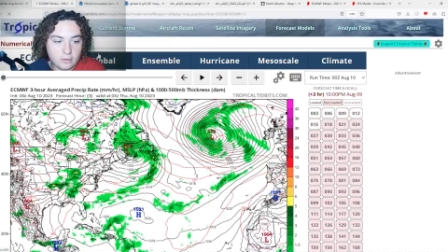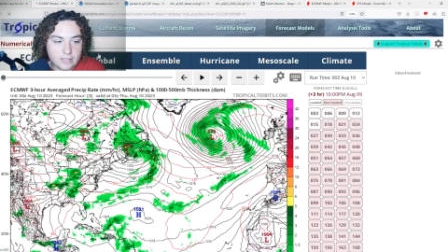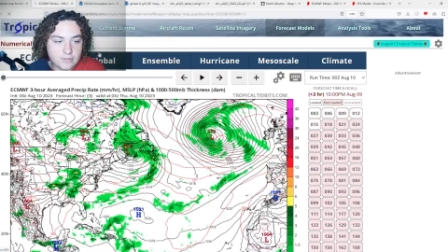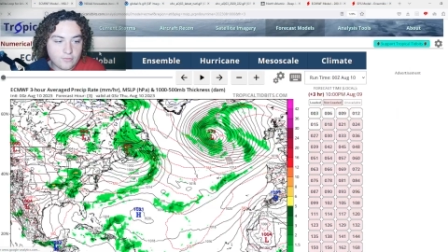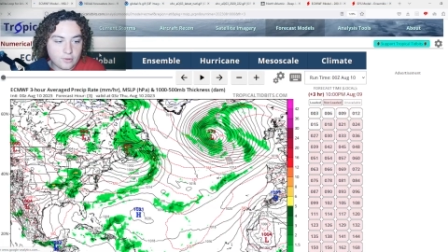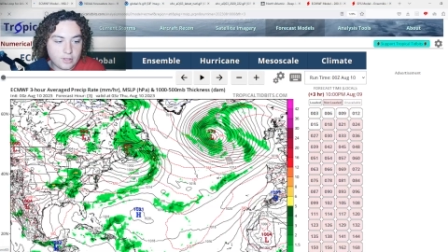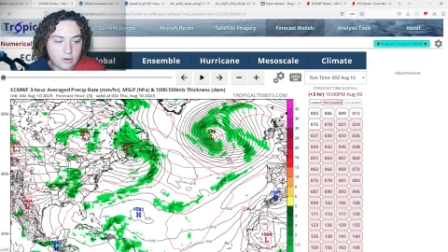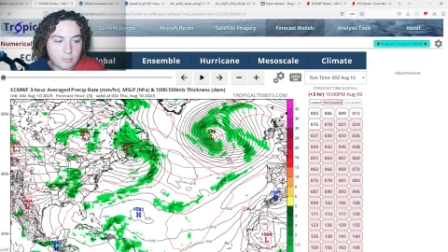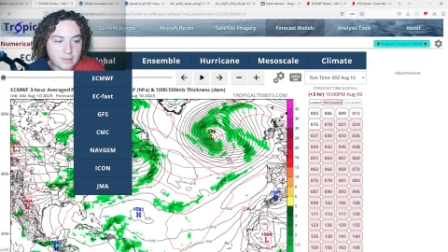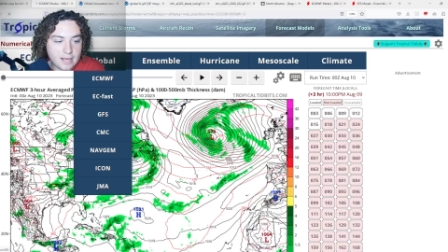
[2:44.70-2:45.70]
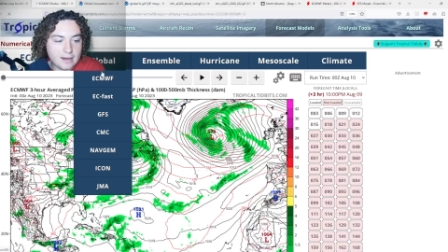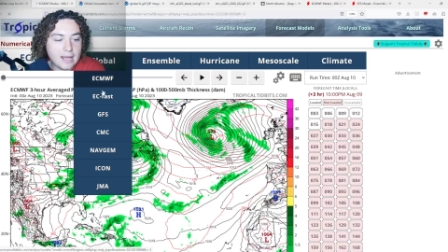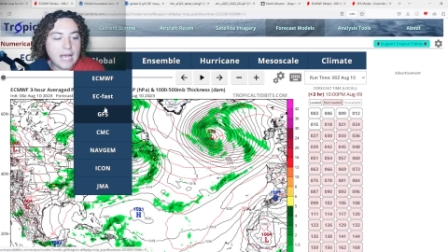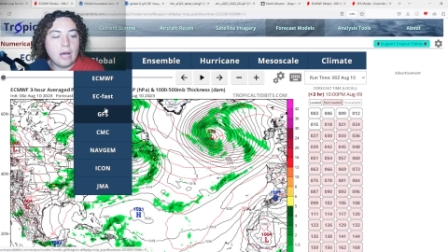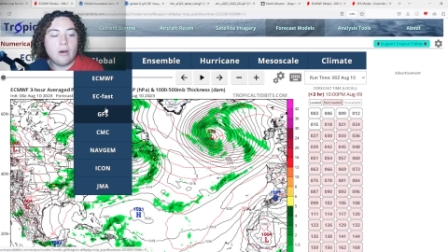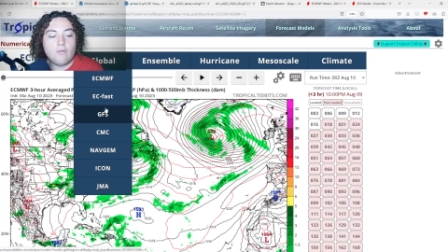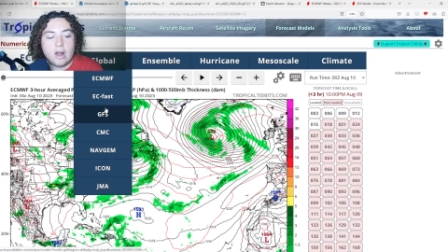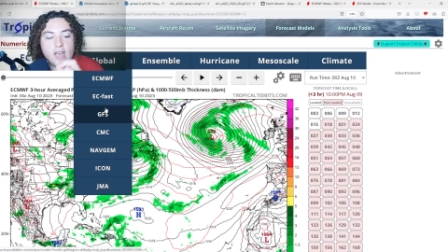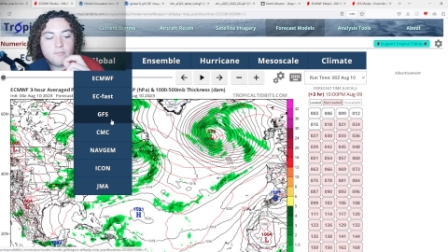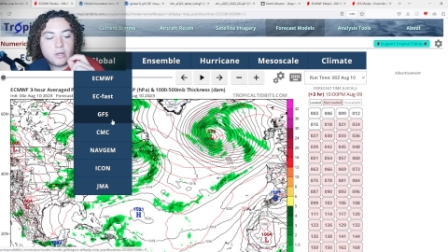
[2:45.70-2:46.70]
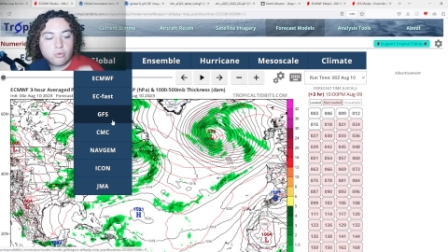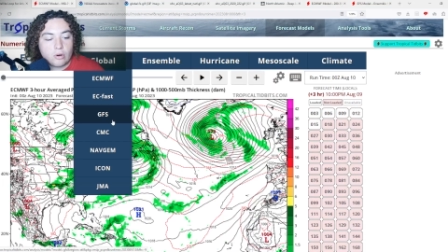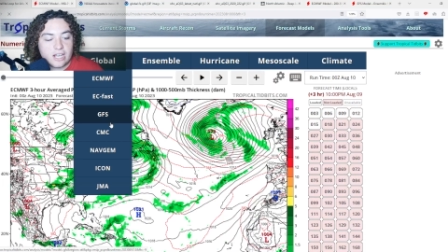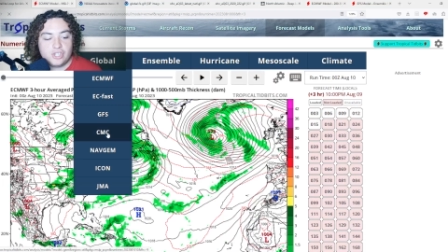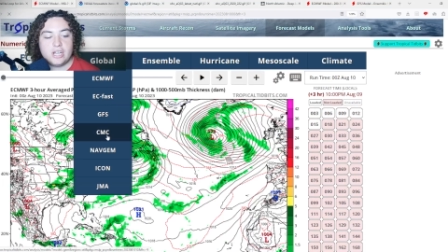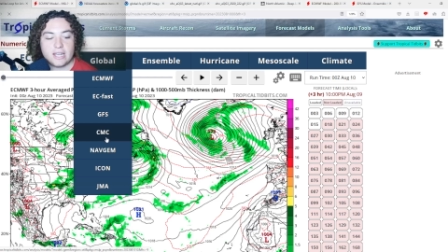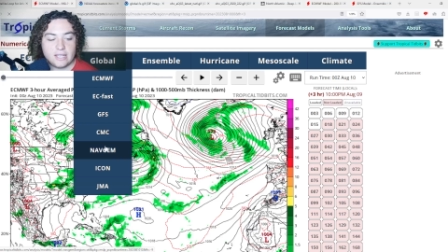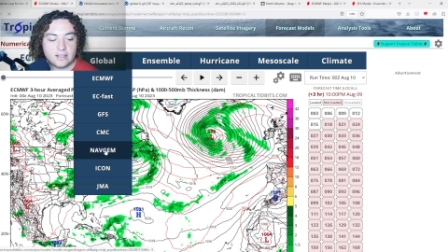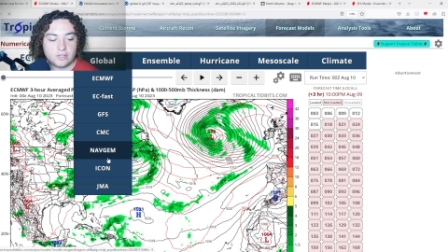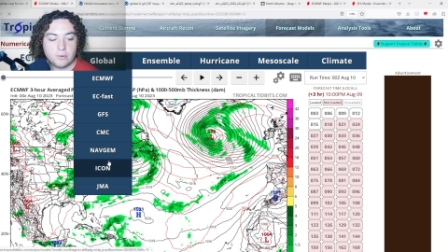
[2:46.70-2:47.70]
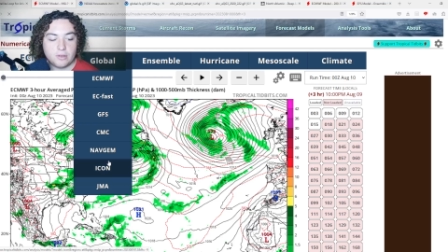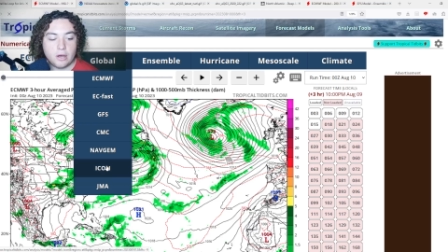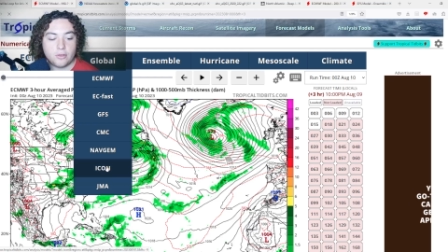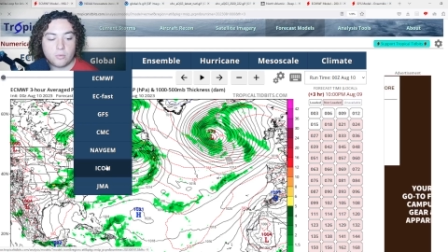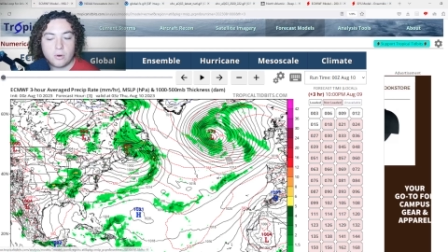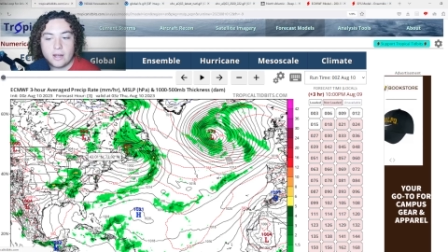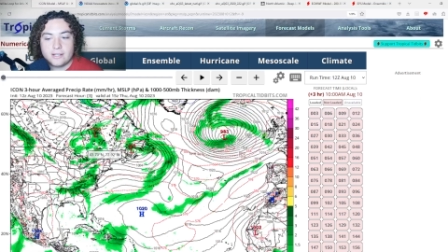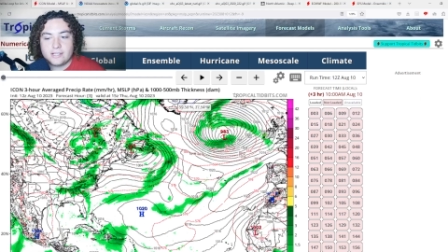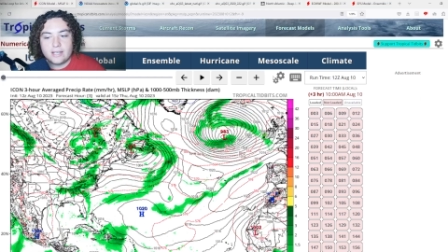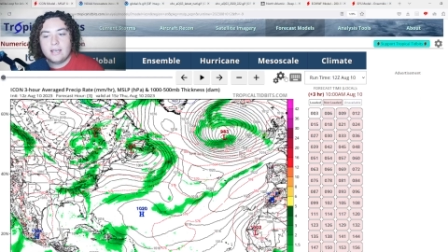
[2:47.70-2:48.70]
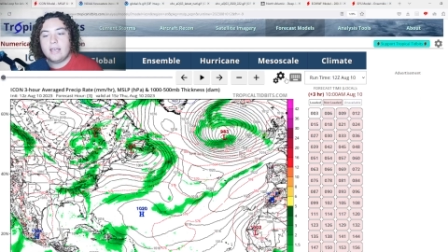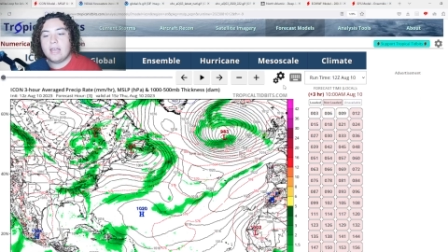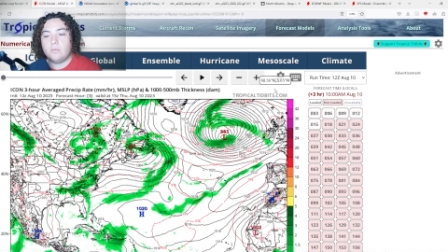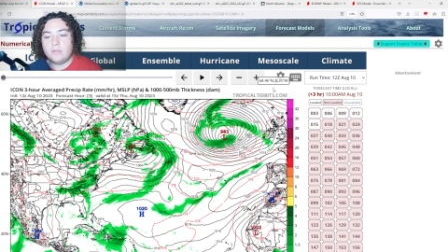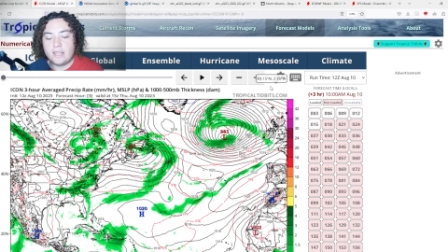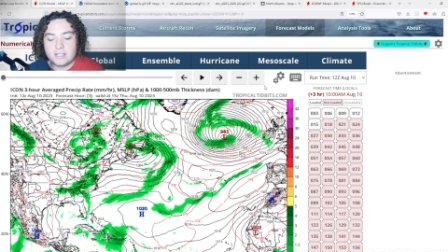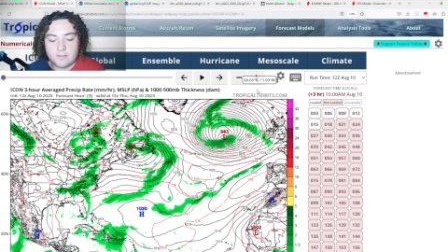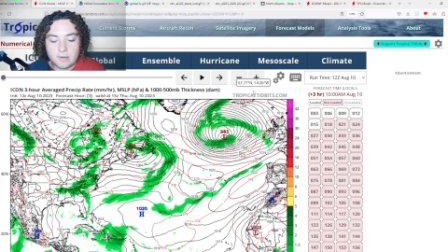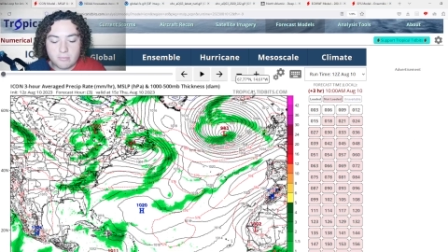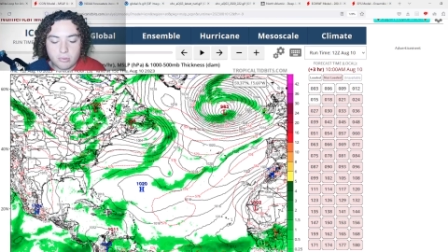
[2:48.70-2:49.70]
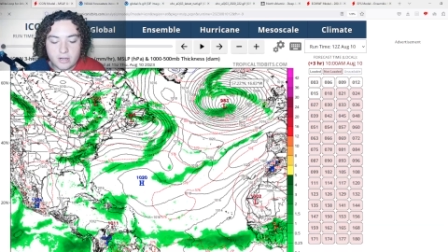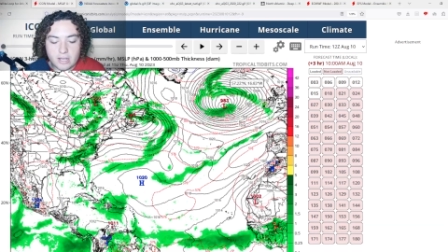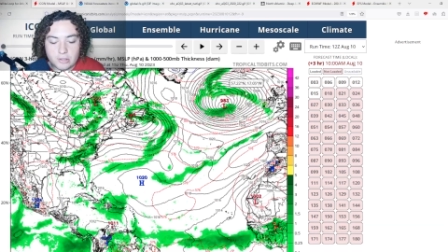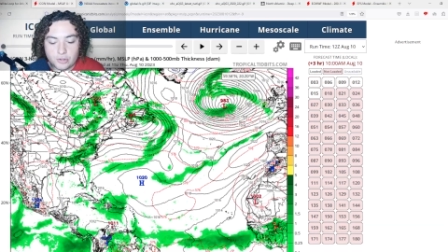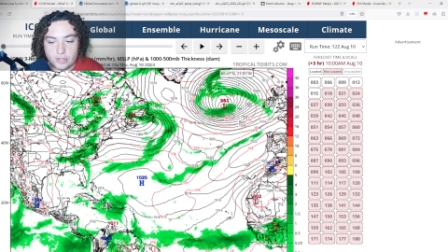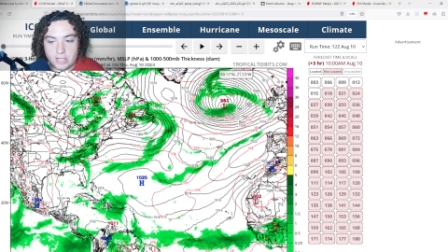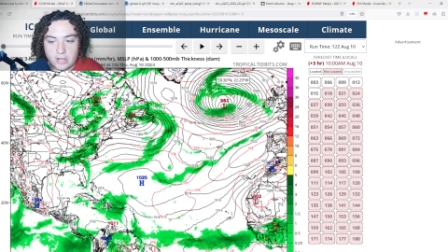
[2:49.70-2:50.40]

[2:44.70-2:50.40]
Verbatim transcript: at least for the European. However, I've been cross checking this with other runs, and things have been pretty interesting.